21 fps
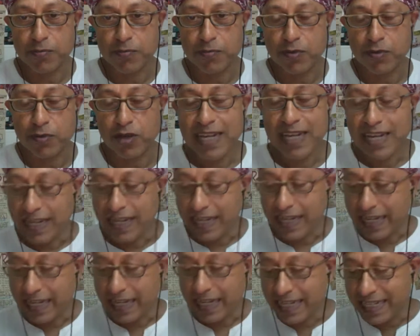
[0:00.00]
and I
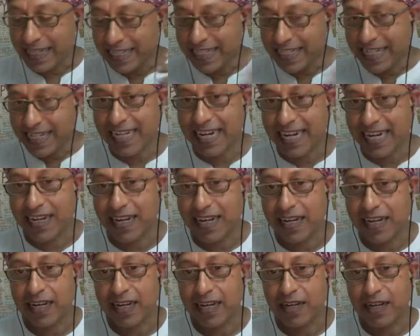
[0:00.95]
don't agree with you
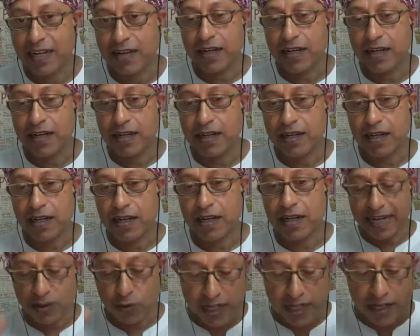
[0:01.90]
when you say that
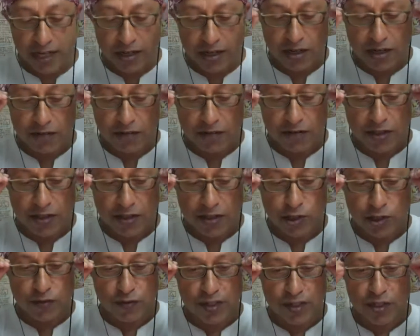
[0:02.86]
a lot
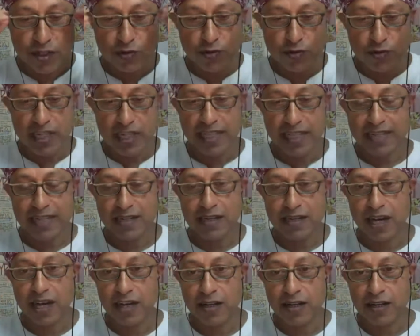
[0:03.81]
of Indians are
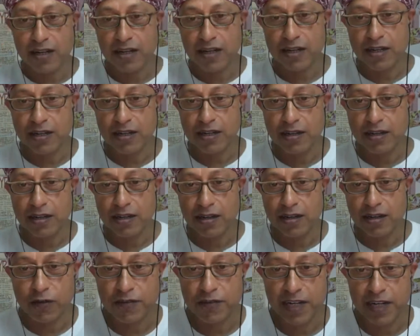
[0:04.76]
going digital, which is
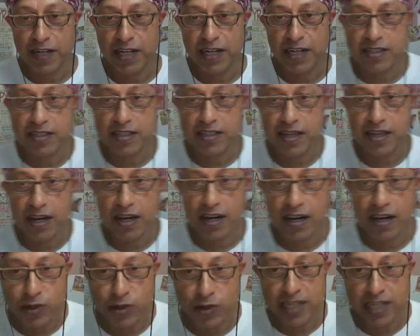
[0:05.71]
actually not correct.
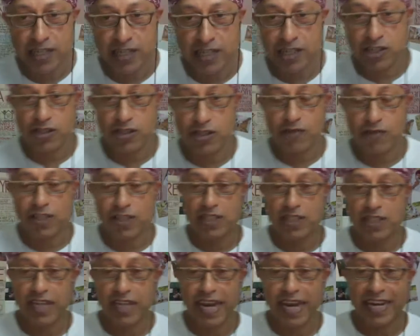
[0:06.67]
Their shadow is going
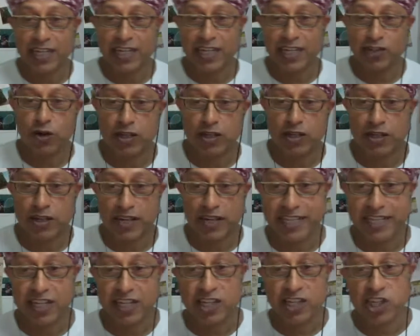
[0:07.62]
digital, they are not
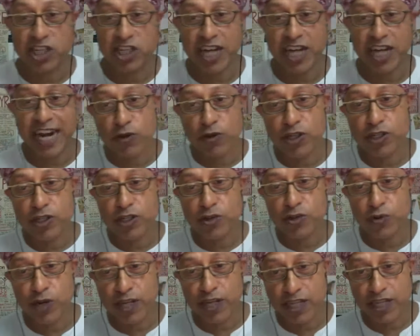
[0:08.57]
going digital.
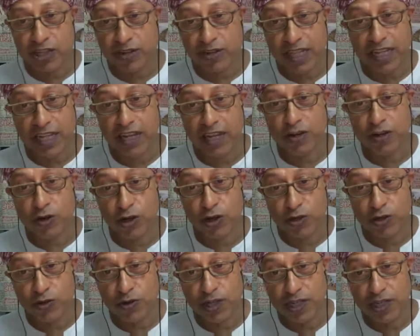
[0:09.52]
That means my
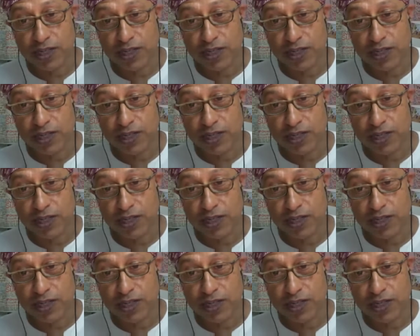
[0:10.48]
data is